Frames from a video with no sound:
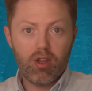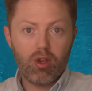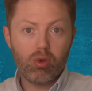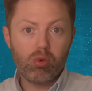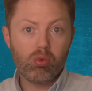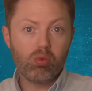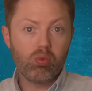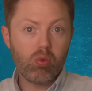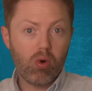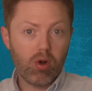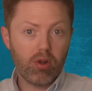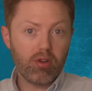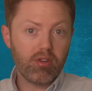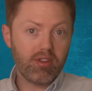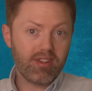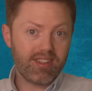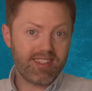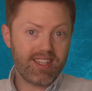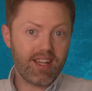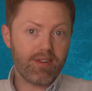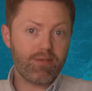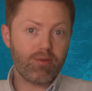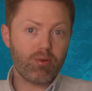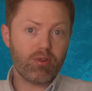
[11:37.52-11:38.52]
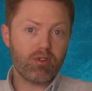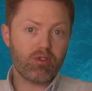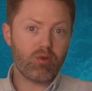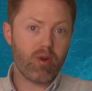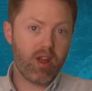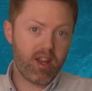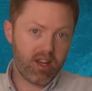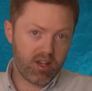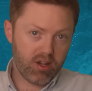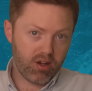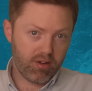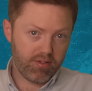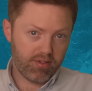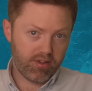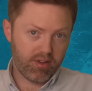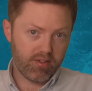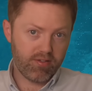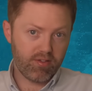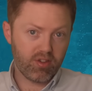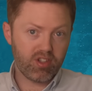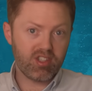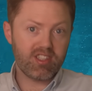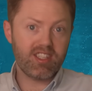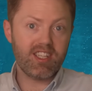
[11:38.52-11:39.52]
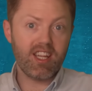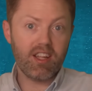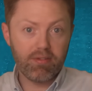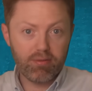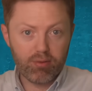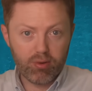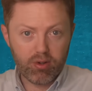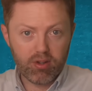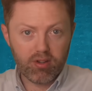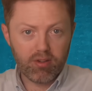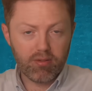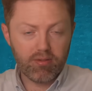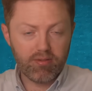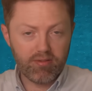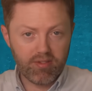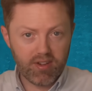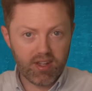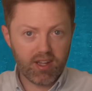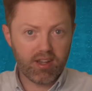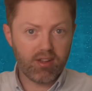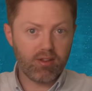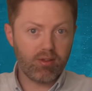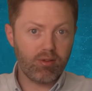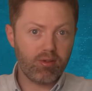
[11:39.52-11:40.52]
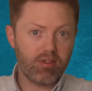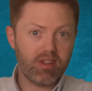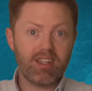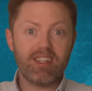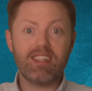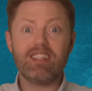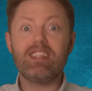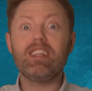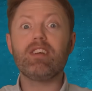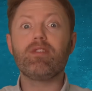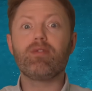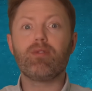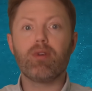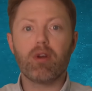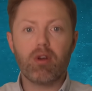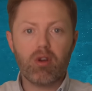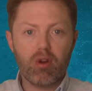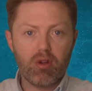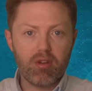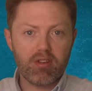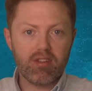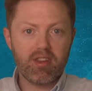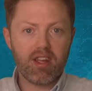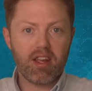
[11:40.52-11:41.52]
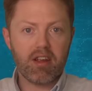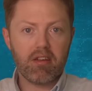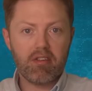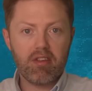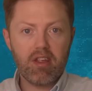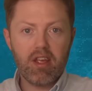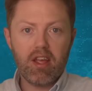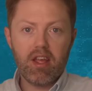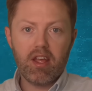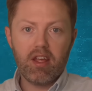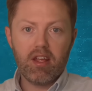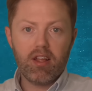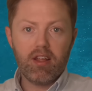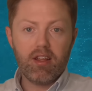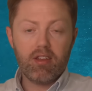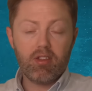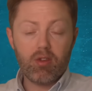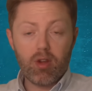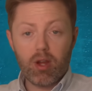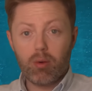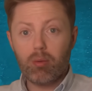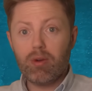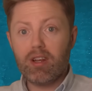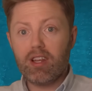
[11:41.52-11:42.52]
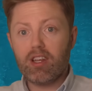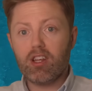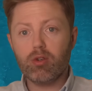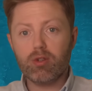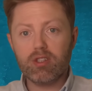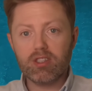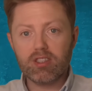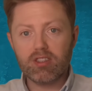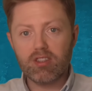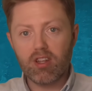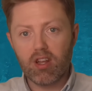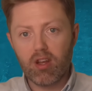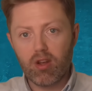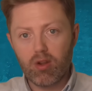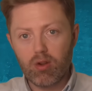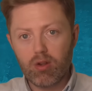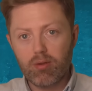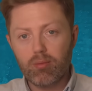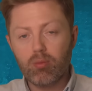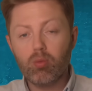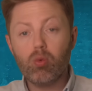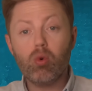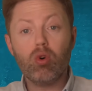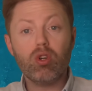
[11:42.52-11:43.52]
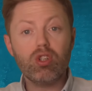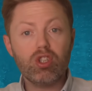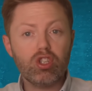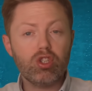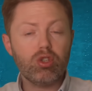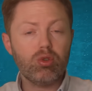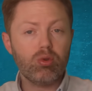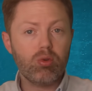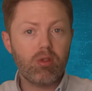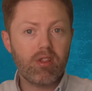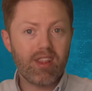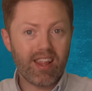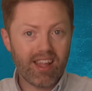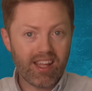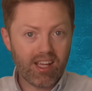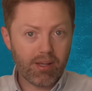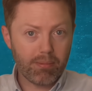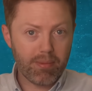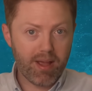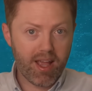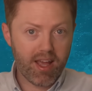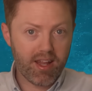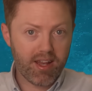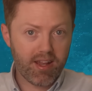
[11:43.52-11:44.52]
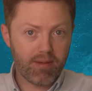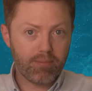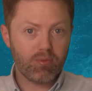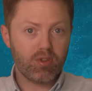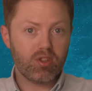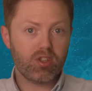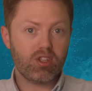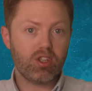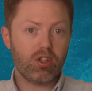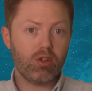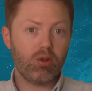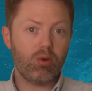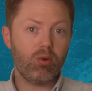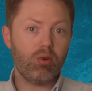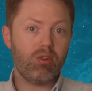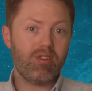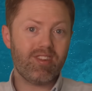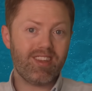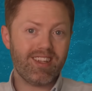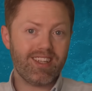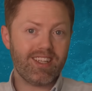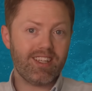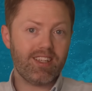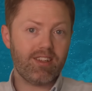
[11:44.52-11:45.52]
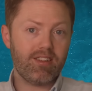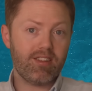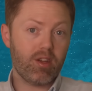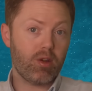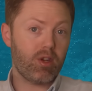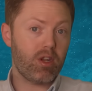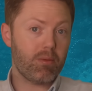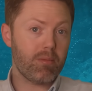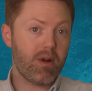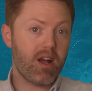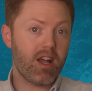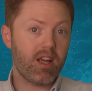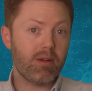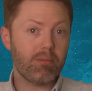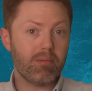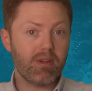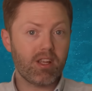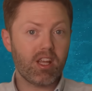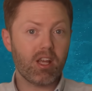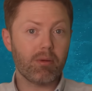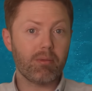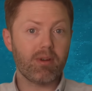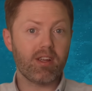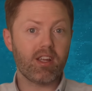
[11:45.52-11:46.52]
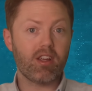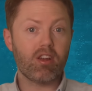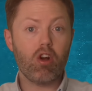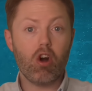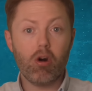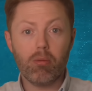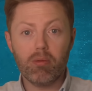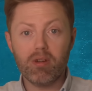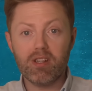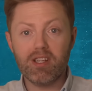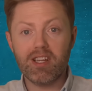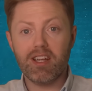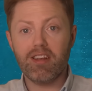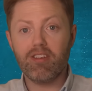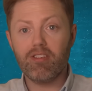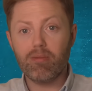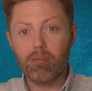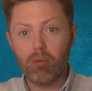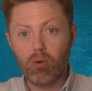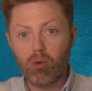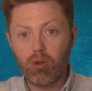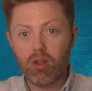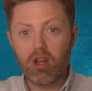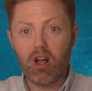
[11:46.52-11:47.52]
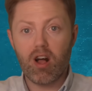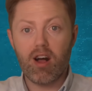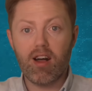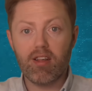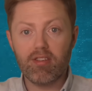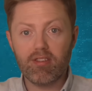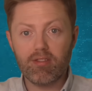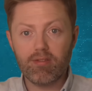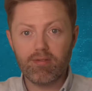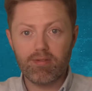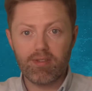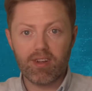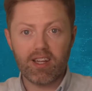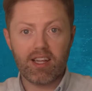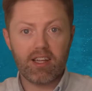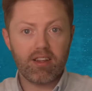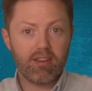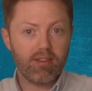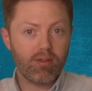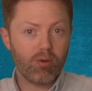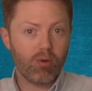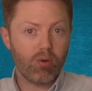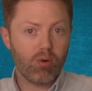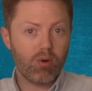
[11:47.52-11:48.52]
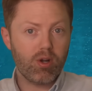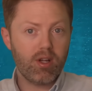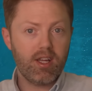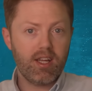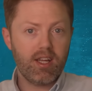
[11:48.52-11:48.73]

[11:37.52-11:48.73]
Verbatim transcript: who want different trade-offs for different vehicles in different contexts. So I'm really curious to know, what do you think about it? Do you see sodium ion becoming common in small cars and fleets, or